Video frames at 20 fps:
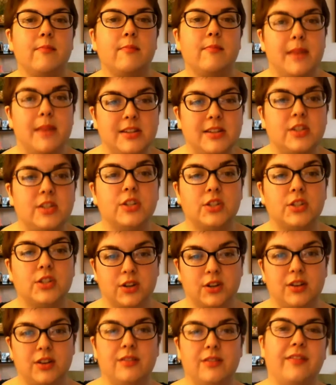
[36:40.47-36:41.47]
meant to
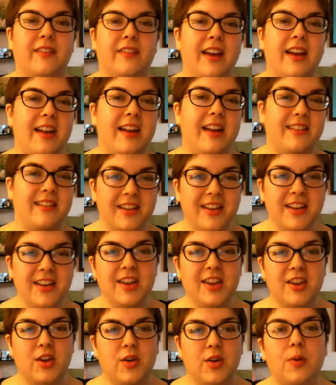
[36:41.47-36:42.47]
serve and
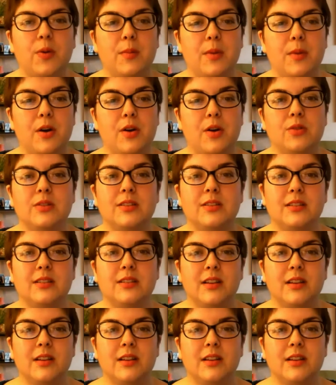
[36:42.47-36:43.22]
promote